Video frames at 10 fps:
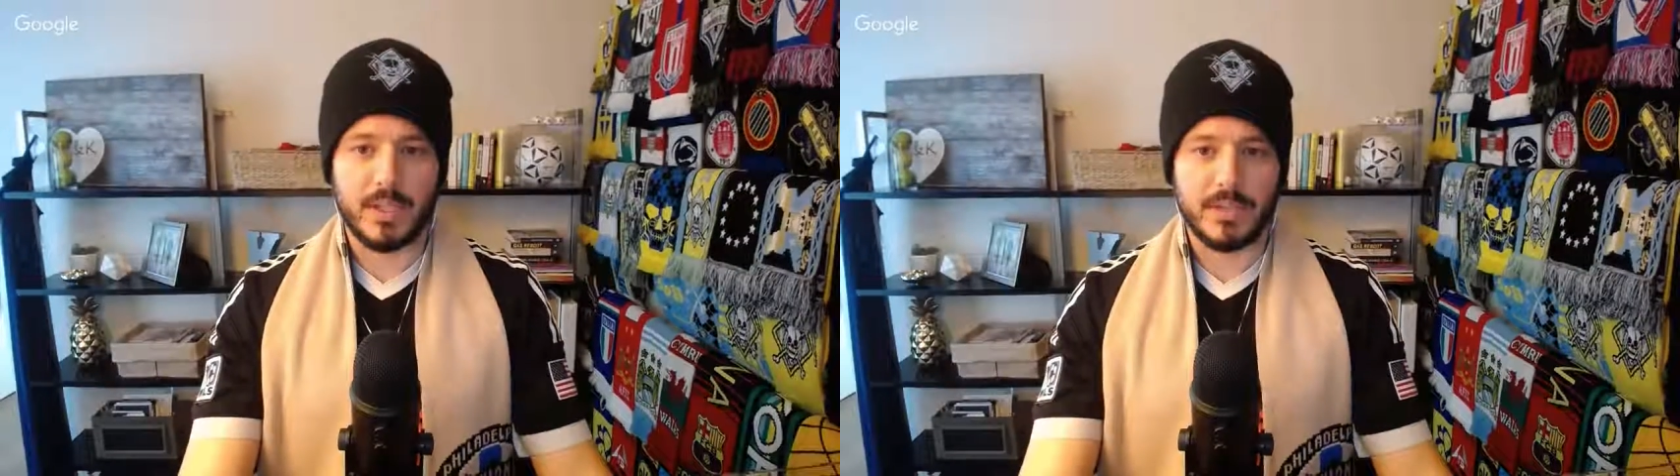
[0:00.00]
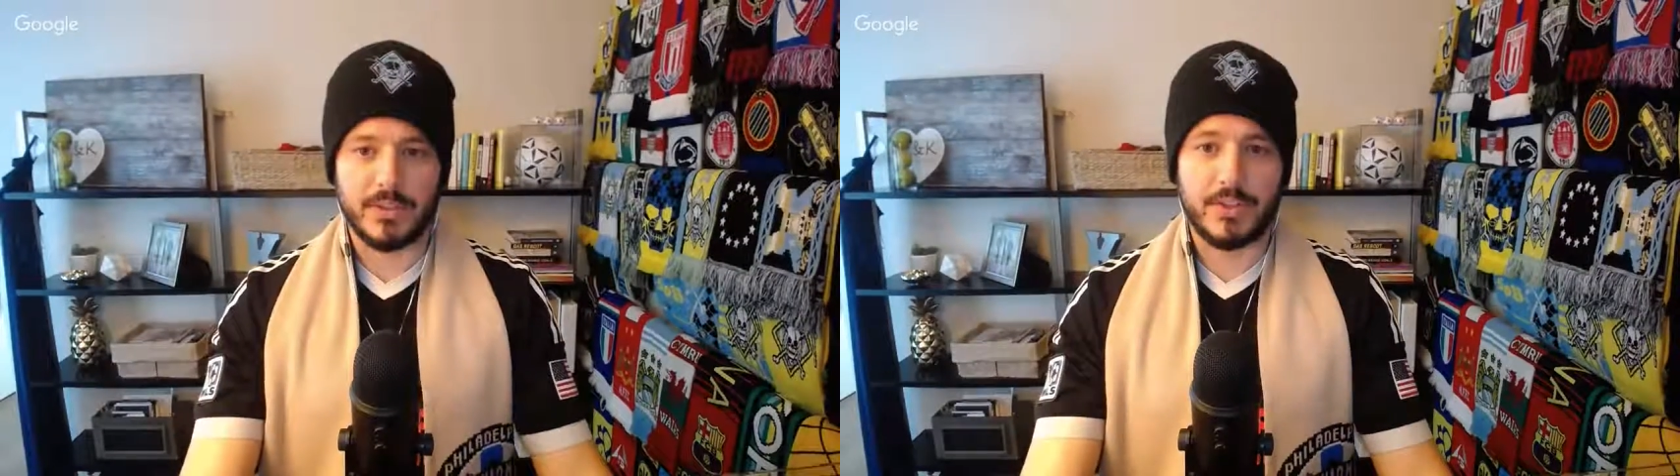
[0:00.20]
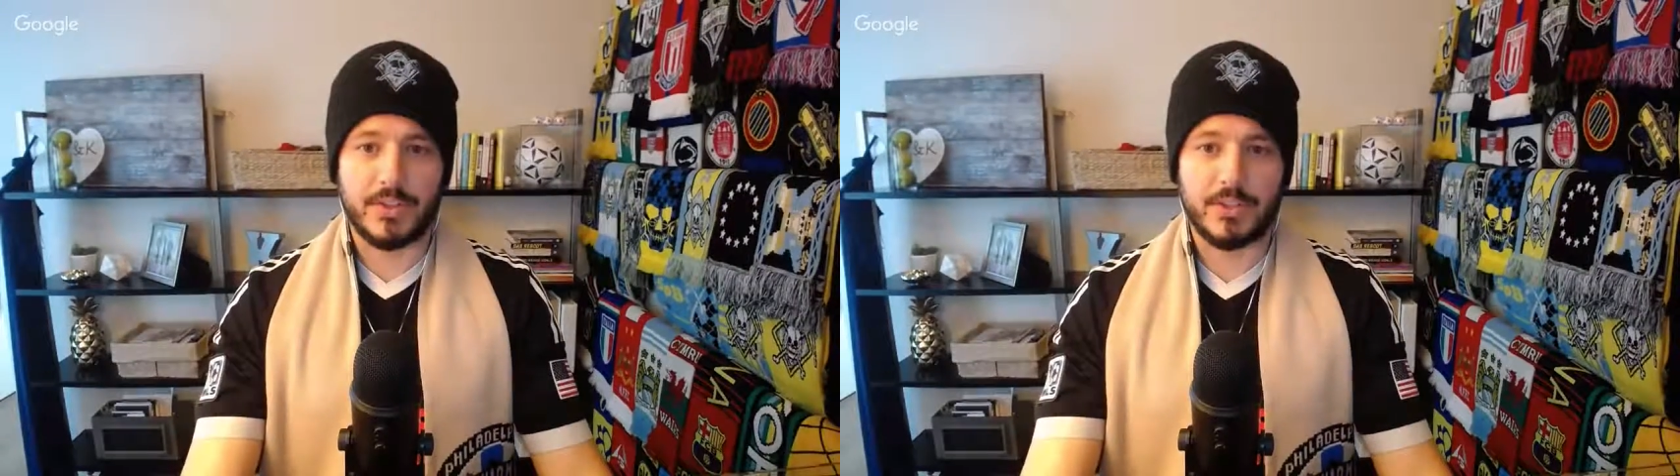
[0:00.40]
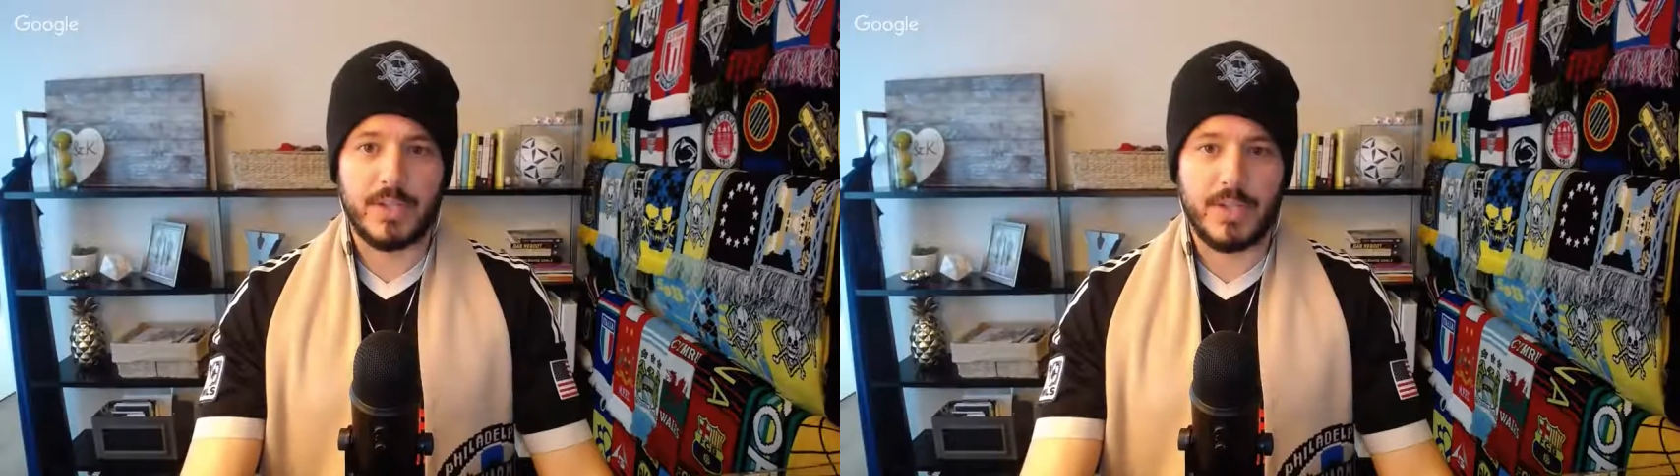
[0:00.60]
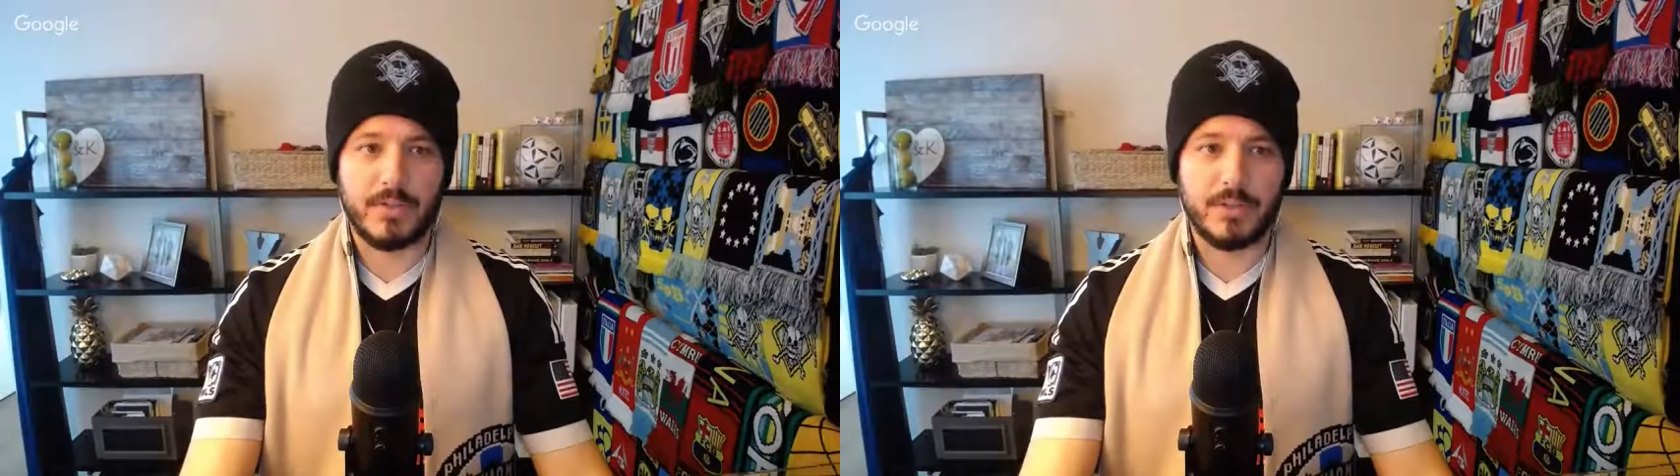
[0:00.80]
less. Are you good?
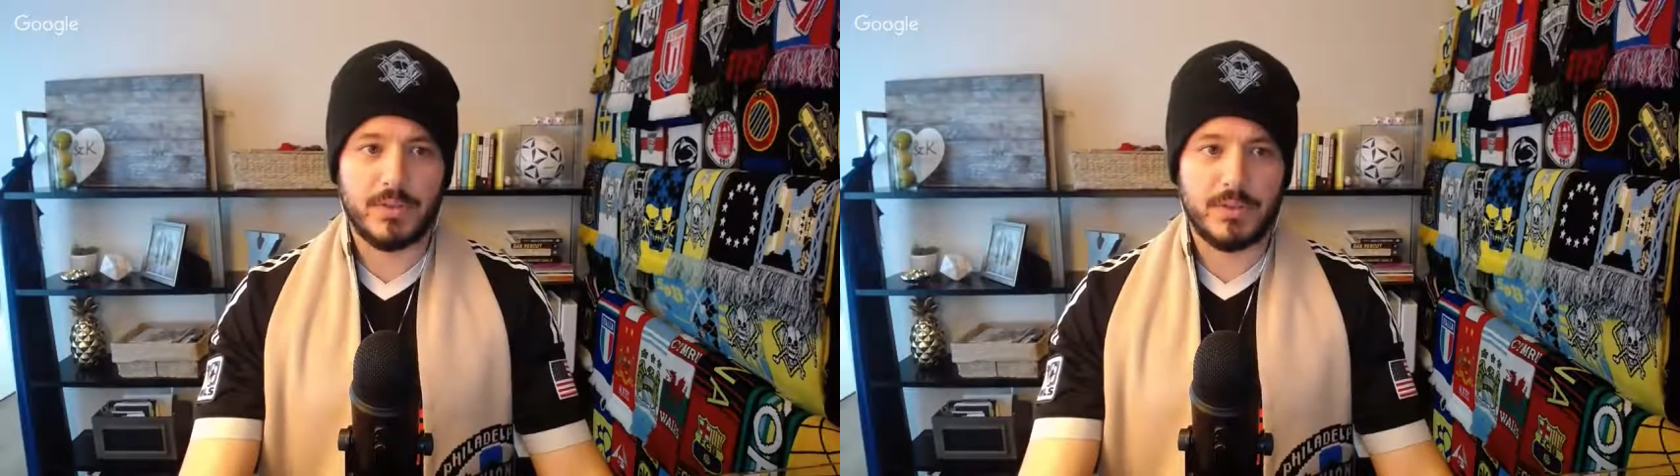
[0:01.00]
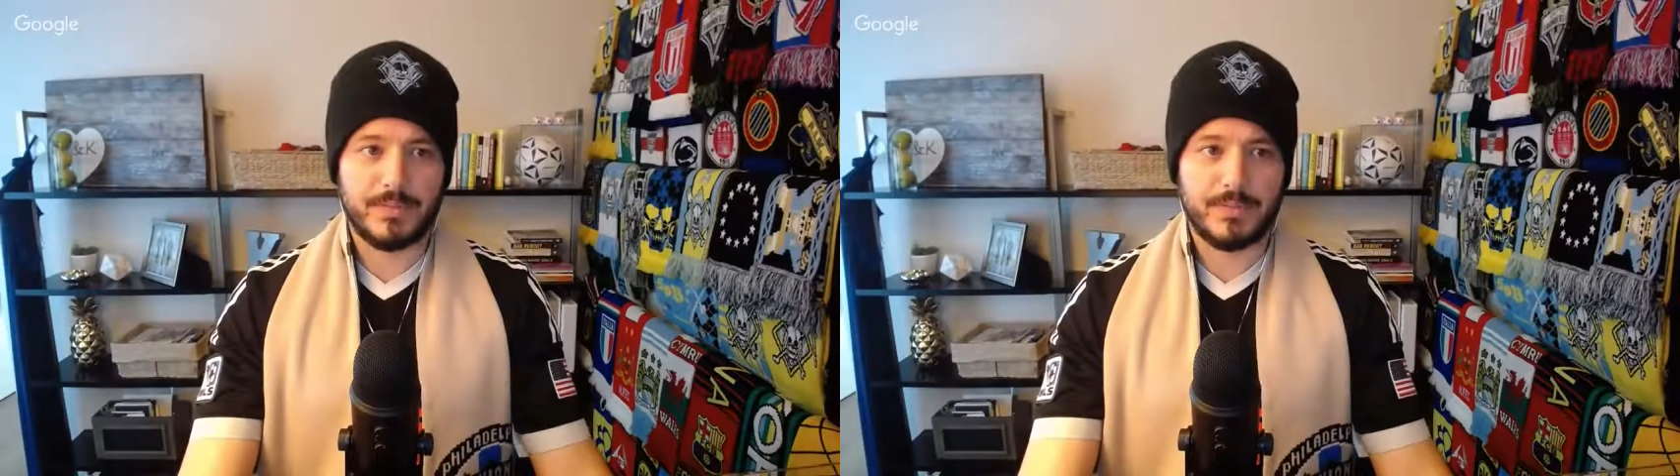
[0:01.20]
Headphones?